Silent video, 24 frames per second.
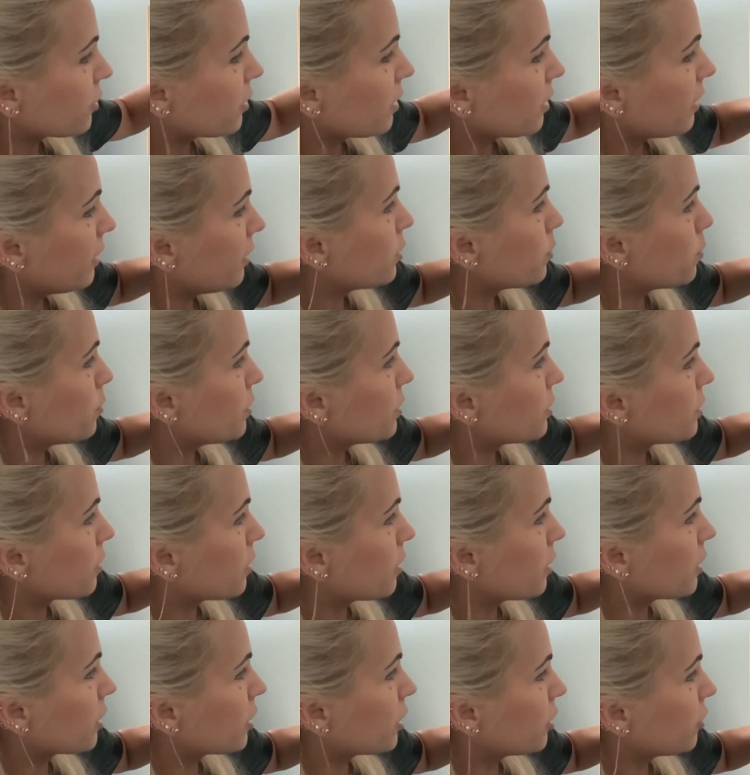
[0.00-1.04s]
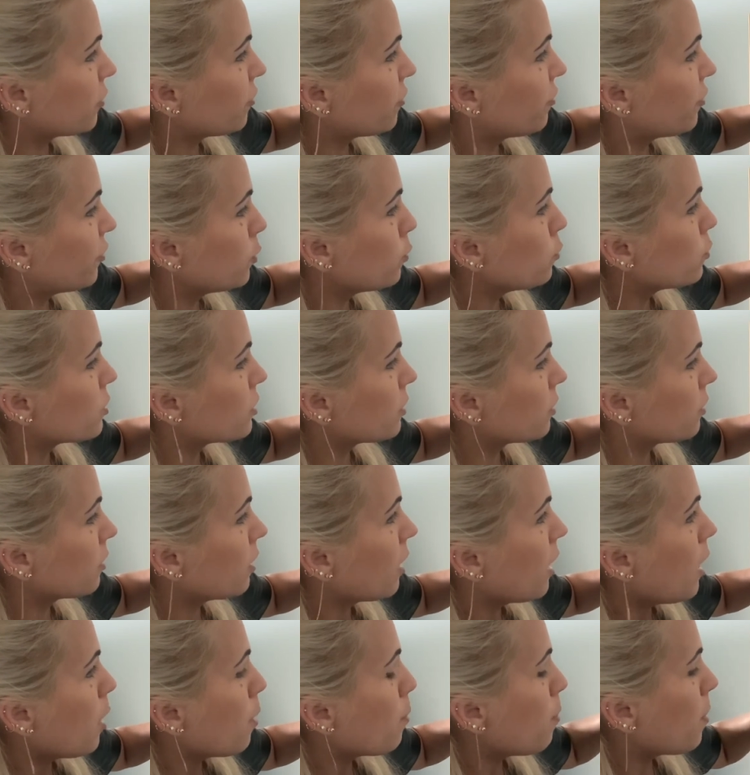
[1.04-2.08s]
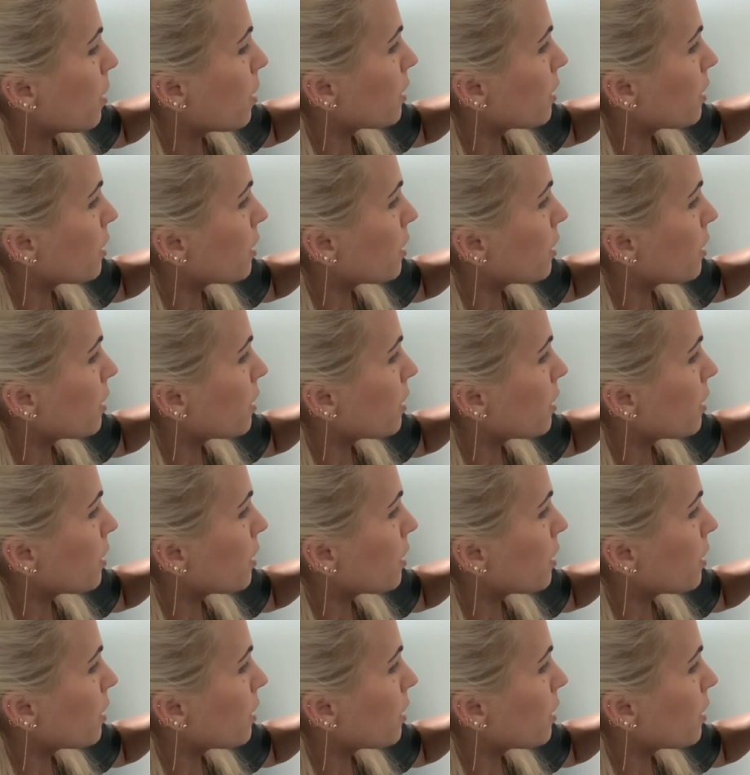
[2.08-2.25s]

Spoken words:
a little bit confusing, but